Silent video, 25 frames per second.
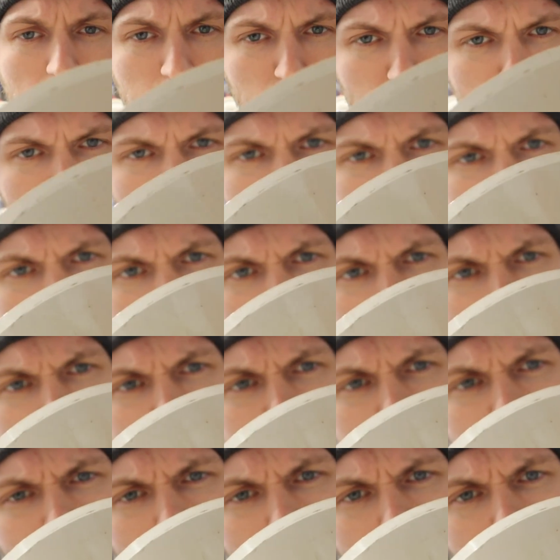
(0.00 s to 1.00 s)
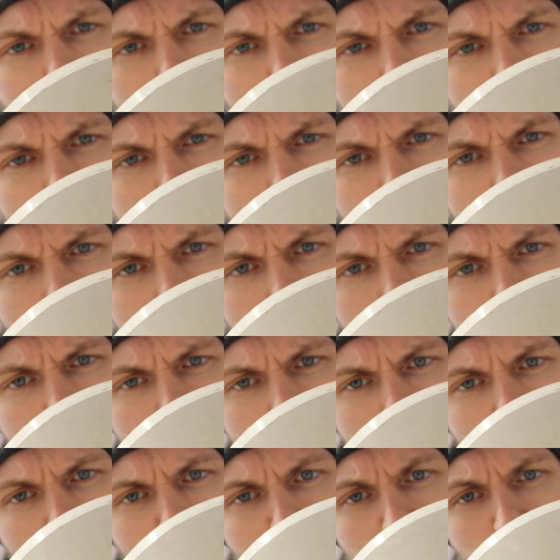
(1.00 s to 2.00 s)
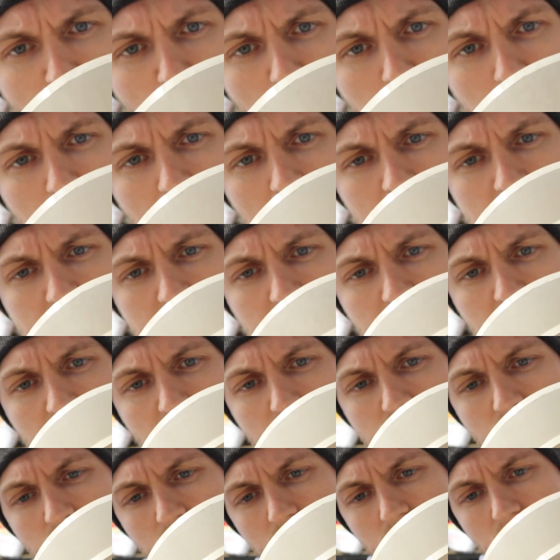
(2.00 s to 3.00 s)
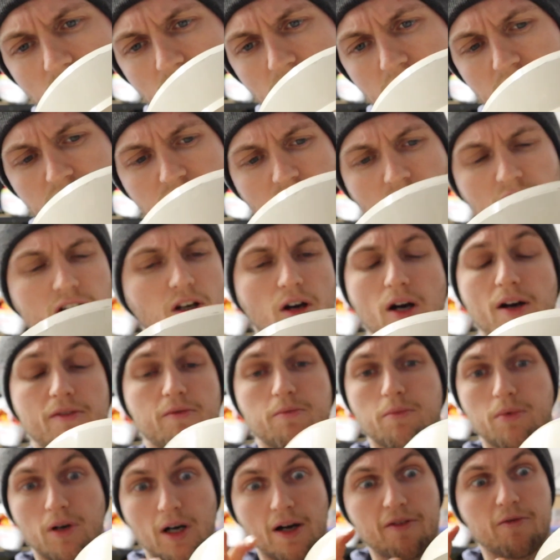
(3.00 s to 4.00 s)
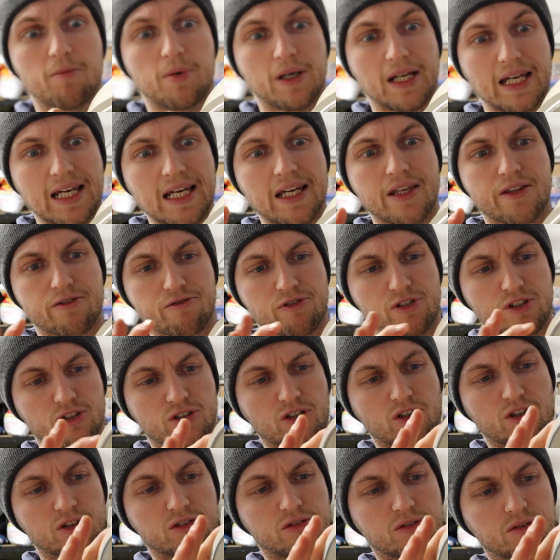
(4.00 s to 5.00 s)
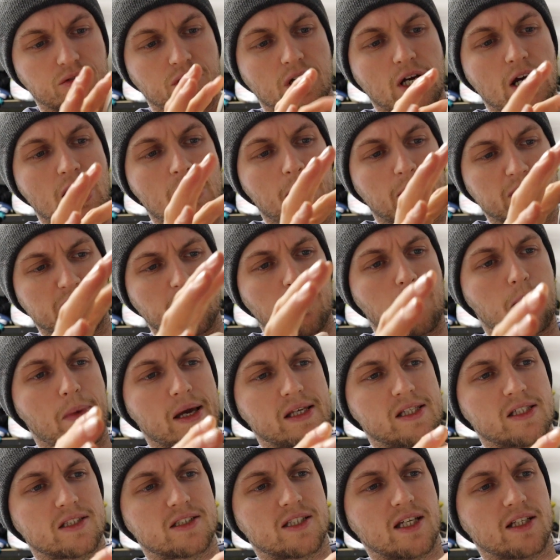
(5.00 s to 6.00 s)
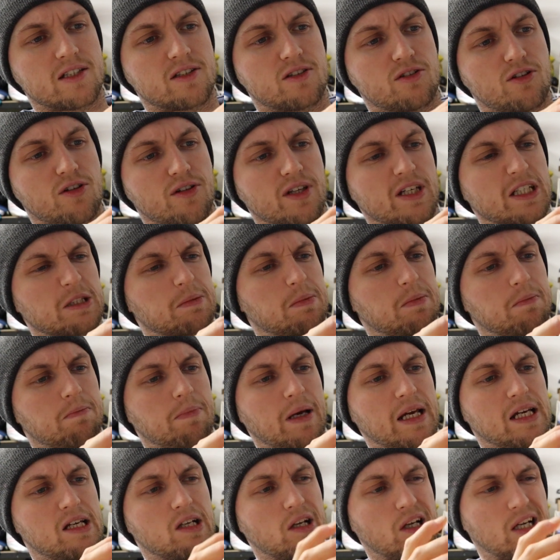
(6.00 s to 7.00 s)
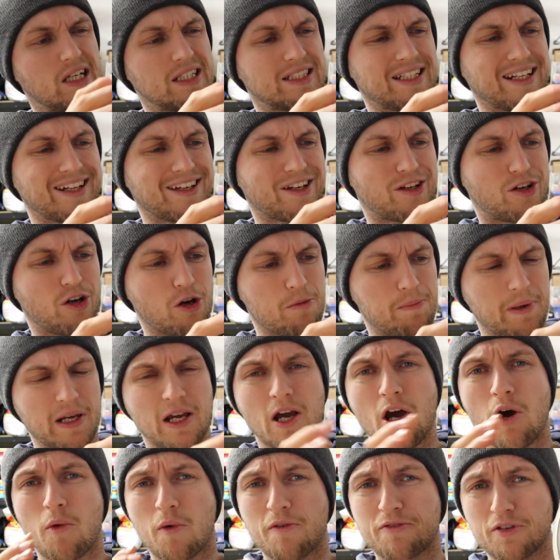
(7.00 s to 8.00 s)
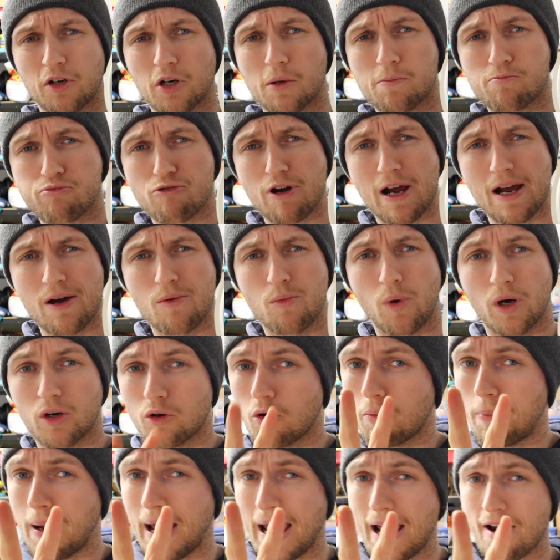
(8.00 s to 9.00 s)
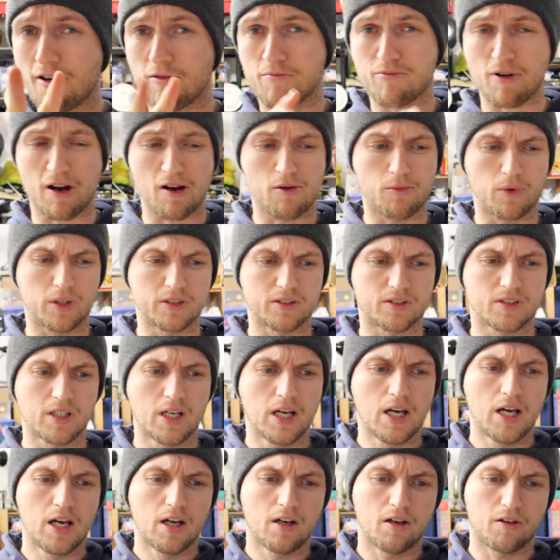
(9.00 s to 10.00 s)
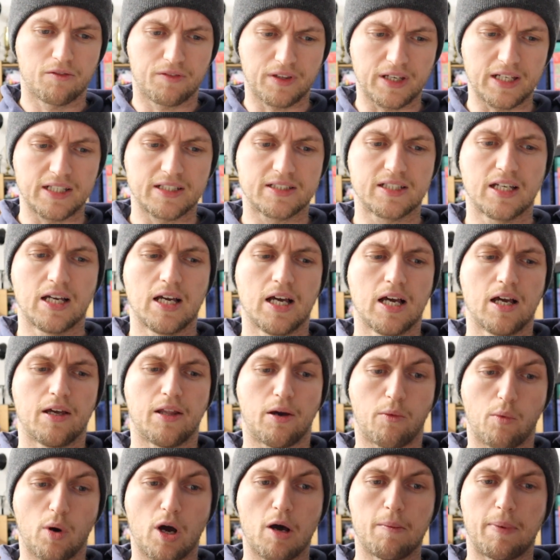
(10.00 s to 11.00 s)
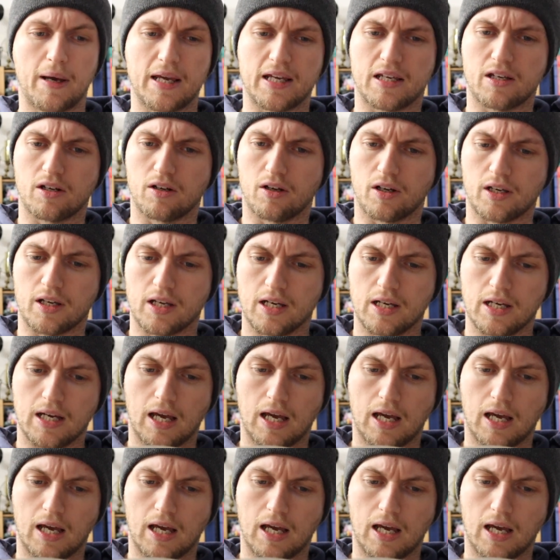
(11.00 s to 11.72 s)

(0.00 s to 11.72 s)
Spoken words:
I'm not sure if it's plastic or Bakelite. I've put plastic in the title. No, I haven't put either in the title. But someone messaged and said, "Do you think it's Bakelite?" And I said it could be. We've sold a brown one or a pair of brown ones of these that were Bakelite.